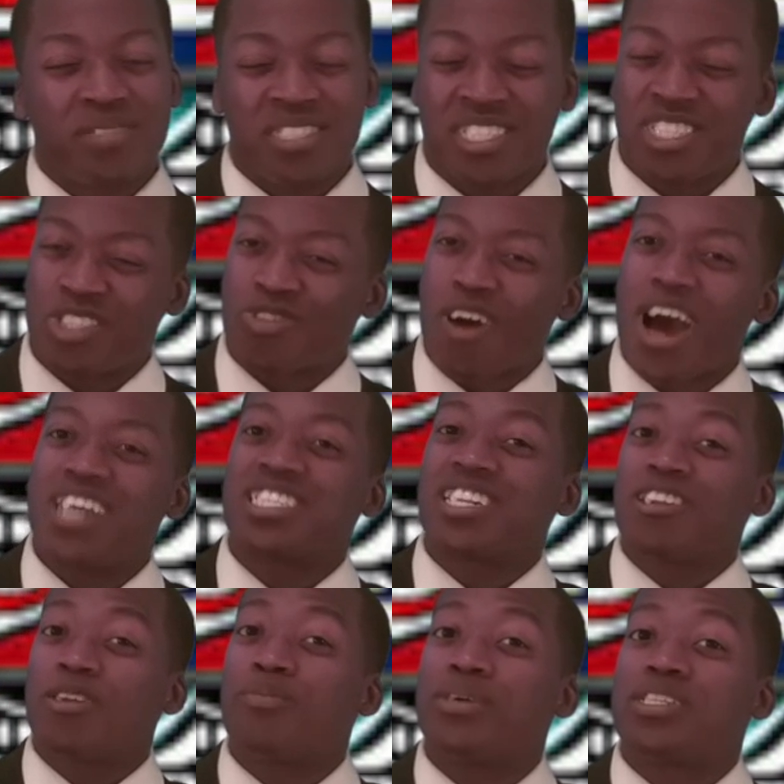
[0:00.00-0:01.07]
just tries a
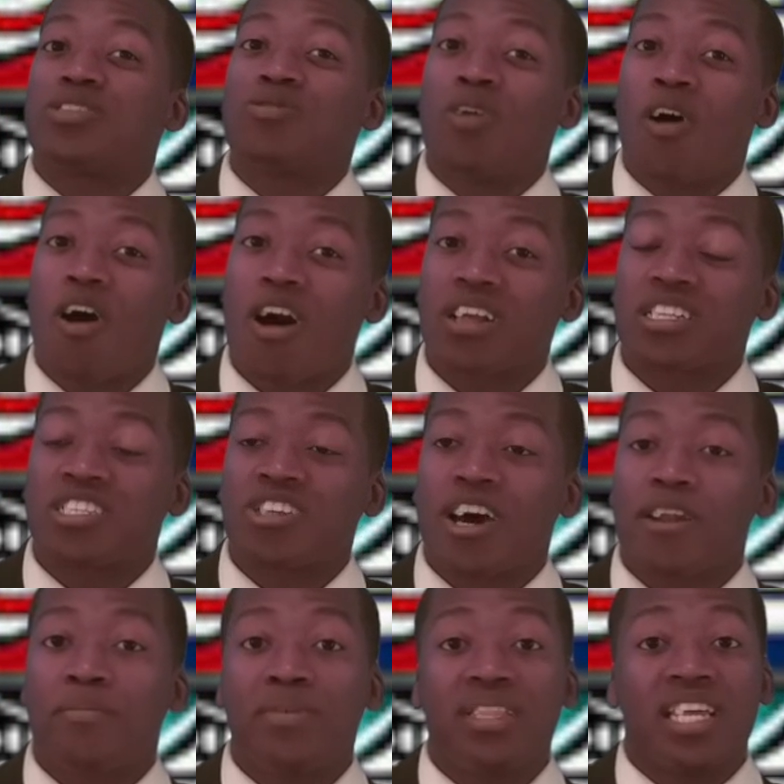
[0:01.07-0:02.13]
little bit too hard to
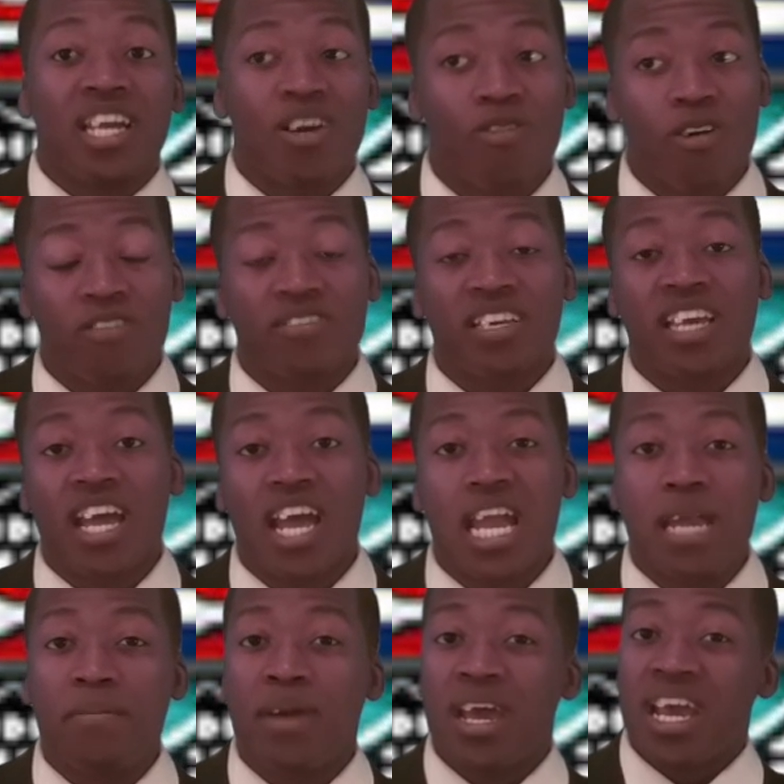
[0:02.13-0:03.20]
try to be the hero of the
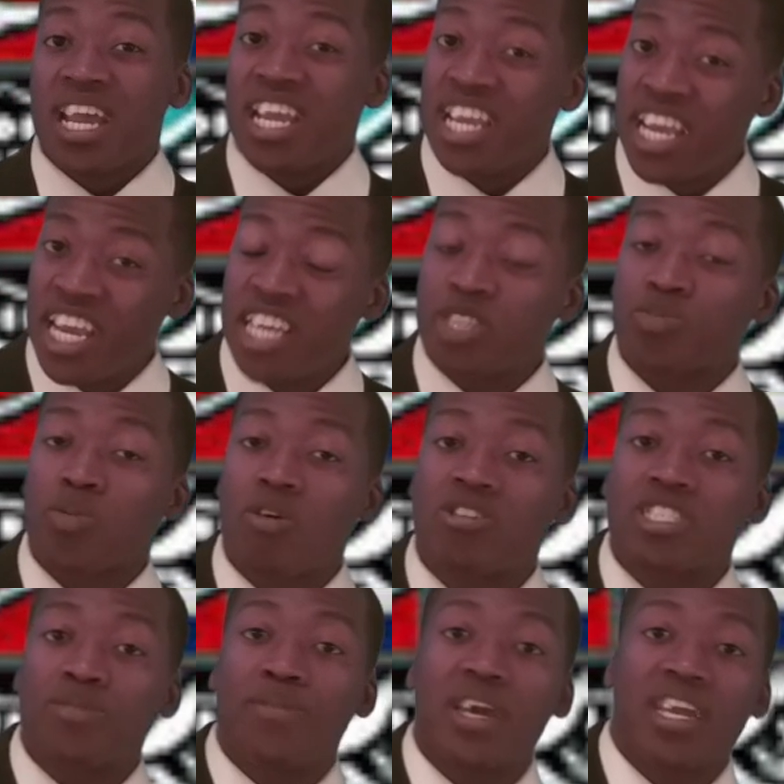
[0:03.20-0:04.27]
game. He is
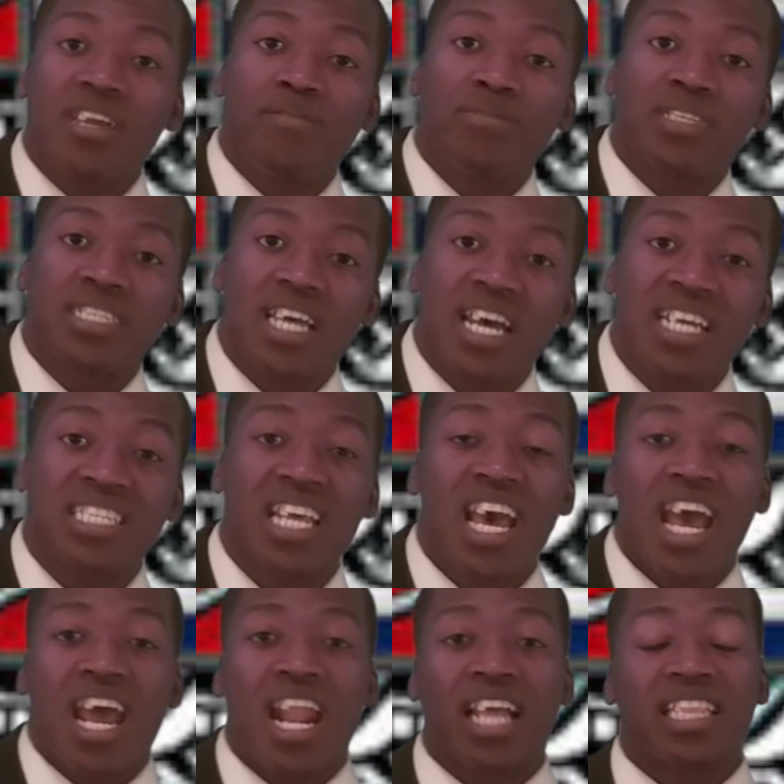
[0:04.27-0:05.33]
prone to making mistakes,
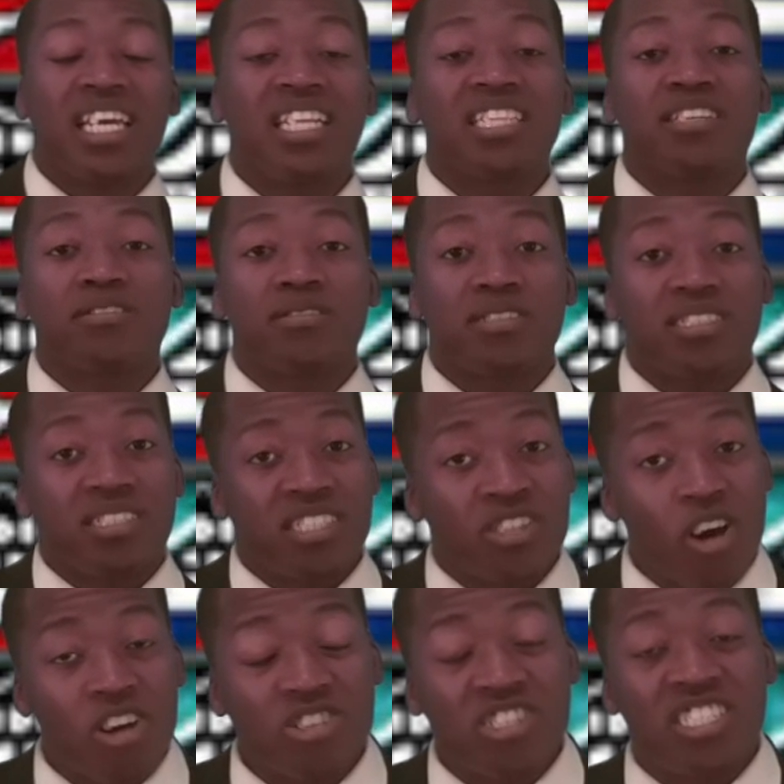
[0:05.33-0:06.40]
and I think the
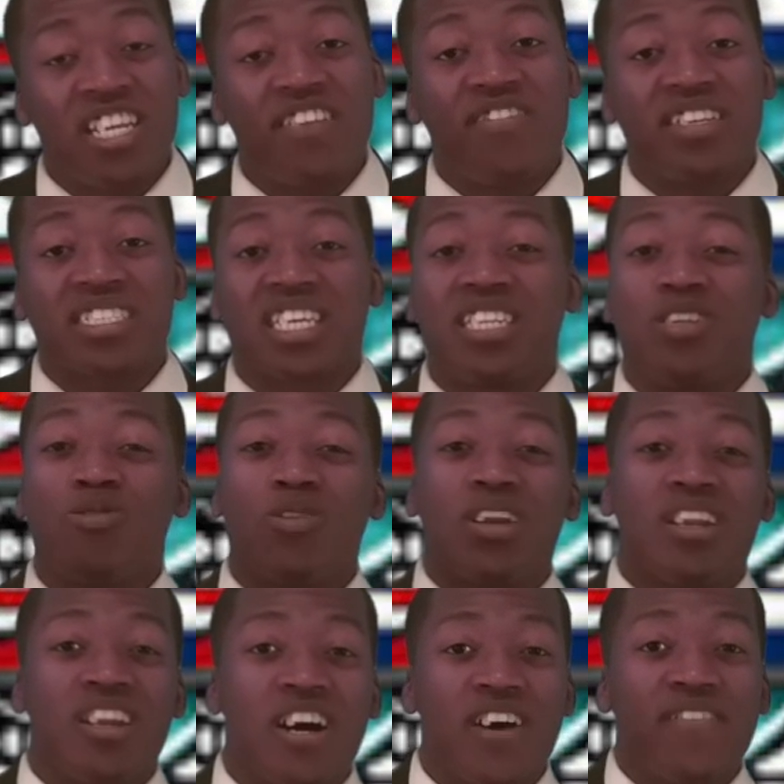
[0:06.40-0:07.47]
Chargers defense can do
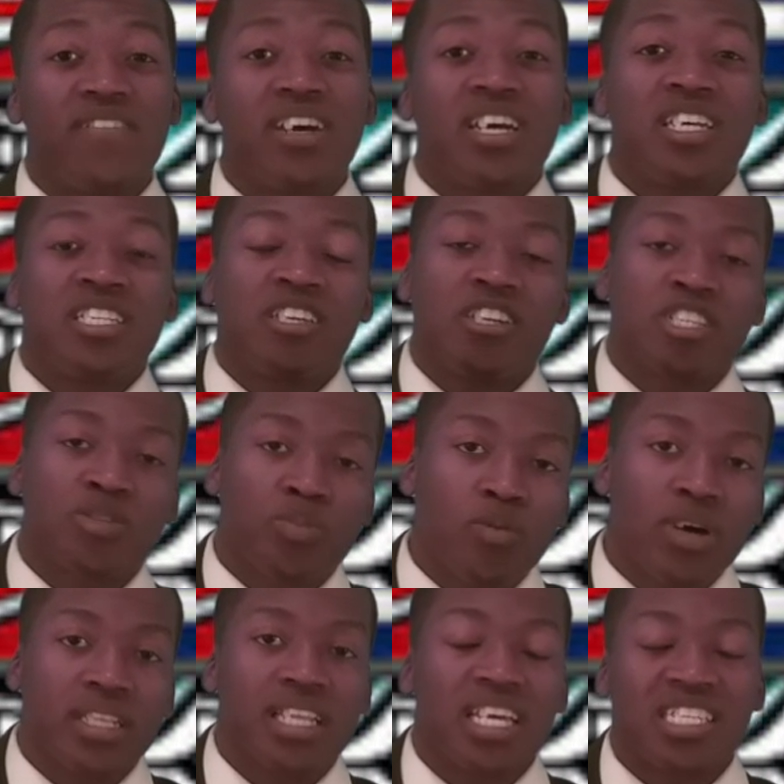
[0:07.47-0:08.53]
enough to
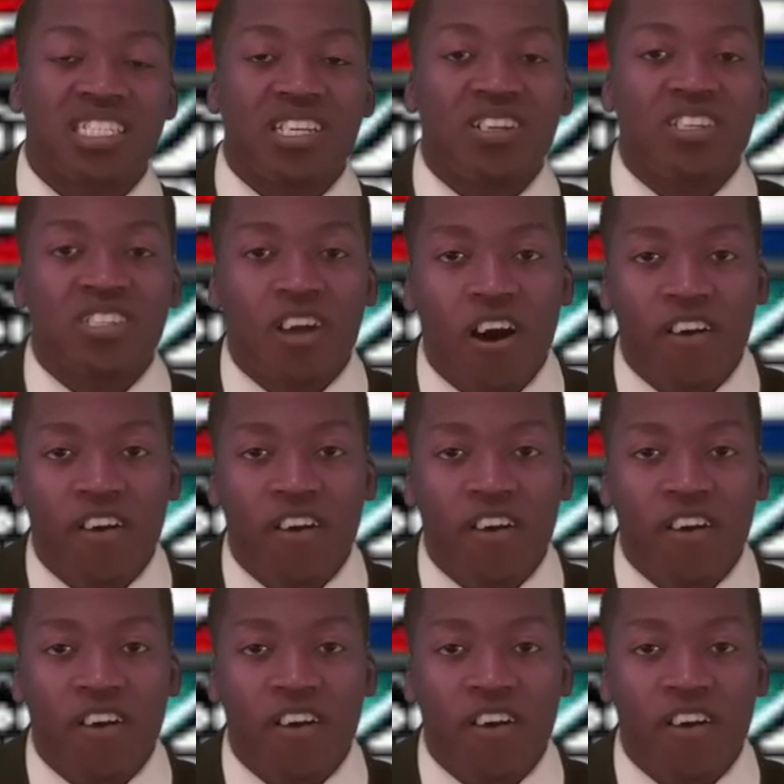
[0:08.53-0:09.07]
exploit that Steelers